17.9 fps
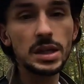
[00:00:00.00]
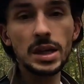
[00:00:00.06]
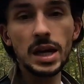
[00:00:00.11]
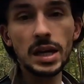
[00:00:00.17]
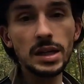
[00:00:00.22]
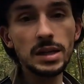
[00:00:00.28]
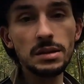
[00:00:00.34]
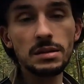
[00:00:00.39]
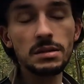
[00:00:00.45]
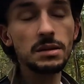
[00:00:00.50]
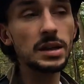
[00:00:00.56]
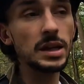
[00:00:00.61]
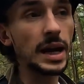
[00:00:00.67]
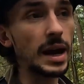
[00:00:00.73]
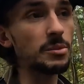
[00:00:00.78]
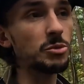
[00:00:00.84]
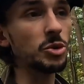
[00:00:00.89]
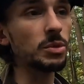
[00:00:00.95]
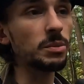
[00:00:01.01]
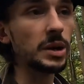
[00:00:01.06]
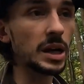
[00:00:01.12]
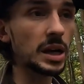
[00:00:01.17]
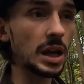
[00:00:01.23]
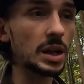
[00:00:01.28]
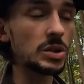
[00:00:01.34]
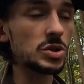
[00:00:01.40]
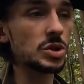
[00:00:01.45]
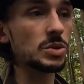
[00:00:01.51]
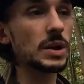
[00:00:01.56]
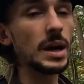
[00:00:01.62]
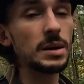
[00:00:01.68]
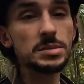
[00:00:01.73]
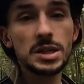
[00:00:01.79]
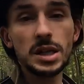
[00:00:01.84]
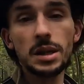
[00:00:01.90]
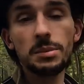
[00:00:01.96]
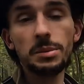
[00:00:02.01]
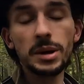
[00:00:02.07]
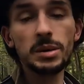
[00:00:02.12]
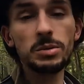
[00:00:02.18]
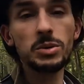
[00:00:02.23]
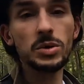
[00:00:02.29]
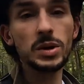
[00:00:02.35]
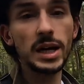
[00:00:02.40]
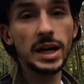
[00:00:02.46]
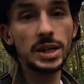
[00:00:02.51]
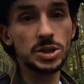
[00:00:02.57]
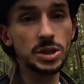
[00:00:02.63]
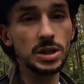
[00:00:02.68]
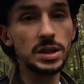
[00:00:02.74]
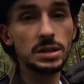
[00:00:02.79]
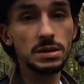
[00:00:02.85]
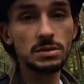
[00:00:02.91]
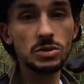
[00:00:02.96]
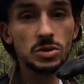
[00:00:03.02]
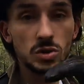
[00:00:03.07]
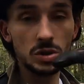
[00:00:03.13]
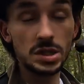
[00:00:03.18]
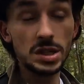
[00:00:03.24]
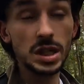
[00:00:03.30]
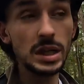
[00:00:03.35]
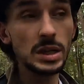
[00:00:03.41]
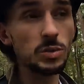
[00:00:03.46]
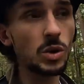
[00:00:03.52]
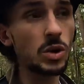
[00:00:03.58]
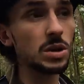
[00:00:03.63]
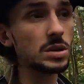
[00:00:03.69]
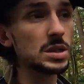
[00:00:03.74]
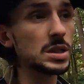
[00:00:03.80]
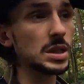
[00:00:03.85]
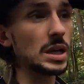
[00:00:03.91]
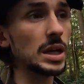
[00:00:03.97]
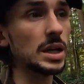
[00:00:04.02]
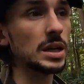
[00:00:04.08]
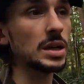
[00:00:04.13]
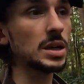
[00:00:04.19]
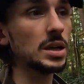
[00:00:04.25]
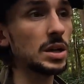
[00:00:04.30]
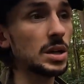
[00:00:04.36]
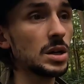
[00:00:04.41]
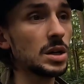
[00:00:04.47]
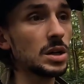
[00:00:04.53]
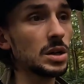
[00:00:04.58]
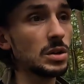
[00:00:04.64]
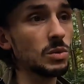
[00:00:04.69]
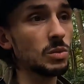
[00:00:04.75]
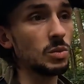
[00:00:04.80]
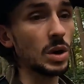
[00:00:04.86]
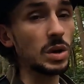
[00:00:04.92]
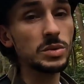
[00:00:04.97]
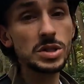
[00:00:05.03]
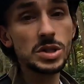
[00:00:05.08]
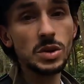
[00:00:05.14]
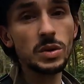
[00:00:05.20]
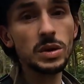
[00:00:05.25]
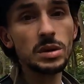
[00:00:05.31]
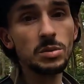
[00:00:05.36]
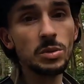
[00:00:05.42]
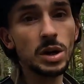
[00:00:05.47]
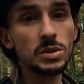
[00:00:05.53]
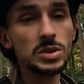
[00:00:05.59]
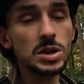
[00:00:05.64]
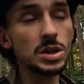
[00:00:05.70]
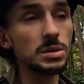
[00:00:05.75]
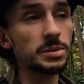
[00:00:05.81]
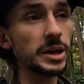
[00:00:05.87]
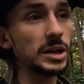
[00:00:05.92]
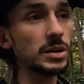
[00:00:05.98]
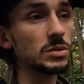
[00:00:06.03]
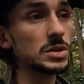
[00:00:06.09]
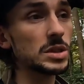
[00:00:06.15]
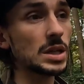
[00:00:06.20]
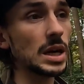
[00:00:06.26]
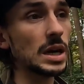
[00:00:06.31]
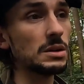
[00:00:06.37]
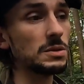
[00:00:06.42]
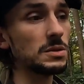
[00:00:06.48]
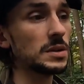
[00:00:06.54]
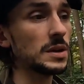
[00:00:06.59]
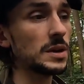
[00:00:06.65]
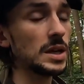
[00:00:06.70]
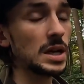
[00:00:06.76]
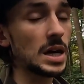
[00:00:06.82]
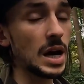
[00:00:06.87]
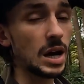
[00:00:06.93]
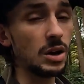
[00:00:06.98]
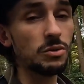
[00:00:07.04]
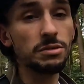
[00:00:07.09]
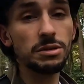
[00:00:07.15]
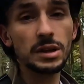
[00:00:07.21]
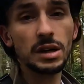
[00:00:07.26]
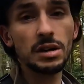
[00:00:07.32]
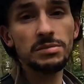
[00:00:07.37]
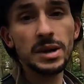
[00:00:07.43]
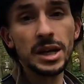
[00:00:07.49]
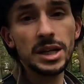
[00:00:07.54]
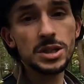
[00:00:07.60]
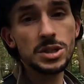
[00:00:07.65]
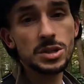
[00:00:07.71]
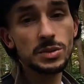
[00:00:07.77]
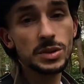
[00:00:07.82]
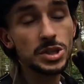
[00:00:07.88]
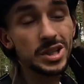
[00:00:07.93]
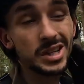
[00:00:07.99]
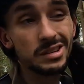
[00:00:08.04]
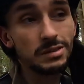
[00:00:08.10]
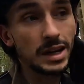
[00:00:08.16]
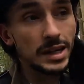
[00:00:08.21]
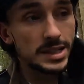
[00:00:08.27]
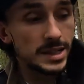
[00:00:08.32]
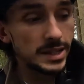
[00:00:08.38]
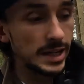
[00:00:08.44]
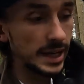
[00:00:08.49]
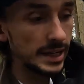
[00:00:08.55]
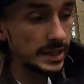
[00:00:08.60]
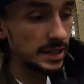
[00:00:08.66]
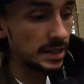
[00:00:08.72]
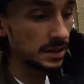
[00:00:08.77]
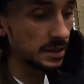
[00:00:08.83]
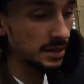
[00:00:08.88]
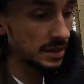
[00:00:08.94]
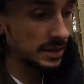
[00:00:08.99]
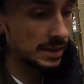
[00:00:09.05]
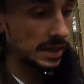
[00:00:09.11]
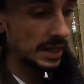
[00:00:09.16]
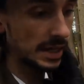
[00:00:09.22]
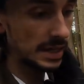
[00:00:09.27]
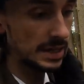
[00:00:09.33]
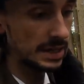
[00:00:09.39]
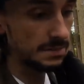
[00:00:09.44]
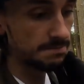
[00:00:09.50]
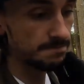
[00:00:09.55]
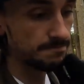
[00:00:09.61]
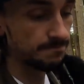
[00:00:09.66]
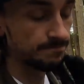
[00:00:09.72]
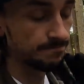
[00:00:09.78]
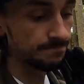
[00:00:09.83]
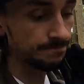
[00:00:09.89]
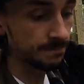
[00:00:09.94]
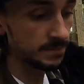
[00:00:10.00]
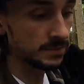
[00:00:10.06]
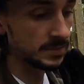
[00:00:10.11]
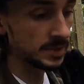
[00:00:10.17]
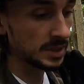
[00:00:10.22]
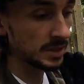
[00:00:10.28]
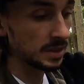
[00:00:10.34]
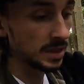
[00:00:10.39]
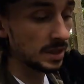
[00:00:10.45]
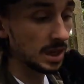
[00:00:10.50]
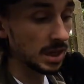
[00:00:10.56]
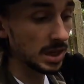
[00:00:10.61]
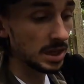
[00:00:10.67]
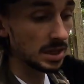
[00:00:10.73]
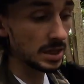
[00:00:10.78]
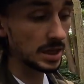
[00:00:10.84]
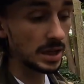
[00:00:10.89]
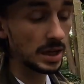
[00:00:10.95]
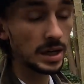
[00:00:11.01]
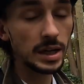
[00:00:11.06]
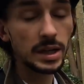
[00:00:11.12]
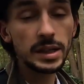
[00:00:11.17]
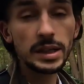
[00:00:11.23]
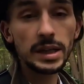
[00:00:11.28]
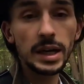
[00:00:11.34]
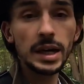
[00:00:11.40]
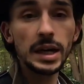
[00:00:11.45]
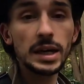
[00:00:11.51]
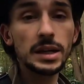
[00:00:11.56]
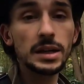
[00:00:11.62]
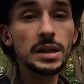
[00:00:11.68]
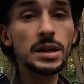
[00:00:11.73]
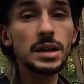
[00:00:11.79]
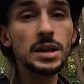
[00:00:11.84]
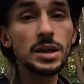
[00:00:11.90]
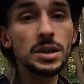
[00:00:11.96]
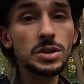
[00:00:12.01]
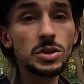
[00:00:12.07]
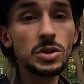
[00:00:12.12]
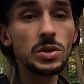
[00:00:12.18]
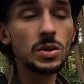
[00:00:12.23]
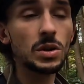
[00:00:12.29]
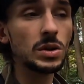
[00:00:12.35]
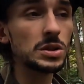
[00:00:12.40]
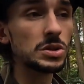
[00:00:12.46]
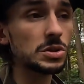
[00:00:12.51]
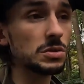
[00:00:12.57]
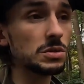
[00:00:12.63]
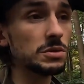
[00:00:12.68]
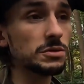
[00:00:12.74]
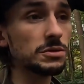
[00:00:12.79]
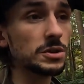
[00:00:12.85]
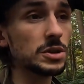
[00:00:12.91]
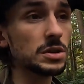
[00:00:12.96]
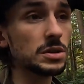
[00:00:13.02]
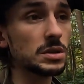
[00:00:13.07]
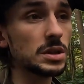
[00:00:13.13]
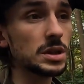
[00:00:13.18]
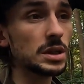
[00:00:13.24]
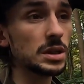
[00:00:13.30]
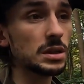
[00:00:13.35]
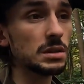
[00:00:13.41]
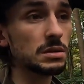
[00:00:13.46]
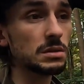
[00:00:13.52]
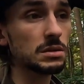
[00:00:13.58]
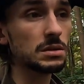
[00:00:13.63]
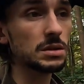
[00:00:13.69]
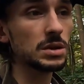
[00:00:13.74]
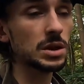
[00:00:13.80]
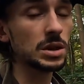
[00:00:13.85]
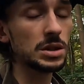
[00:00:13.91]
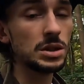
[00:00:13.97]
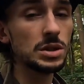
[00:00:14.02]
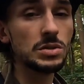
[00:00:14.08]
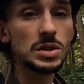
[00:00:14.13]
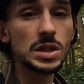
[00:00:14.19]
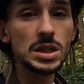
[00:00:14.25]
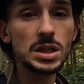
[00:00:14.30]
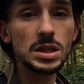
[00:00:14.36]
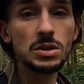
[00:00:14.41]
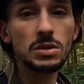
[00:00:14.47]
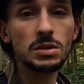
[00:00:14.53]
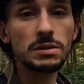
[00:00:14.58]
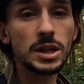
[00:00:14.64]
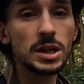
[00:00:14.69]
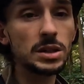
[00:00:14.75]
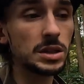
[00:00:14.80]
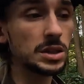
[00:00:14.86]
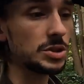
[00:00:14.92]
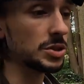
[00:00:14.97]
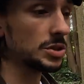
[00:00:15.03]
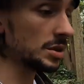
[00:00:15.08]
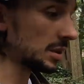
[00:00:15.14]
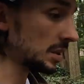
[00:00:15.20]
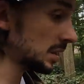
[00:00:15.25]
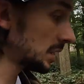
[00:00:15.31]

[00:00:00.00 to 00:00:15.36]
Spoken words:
getting the camera a bit closer up so that people could actually sort of see what I was doing and what I was on about. So hopefully I've managed to achieve that today, and yeah, you guys sort of can use it to your advantage.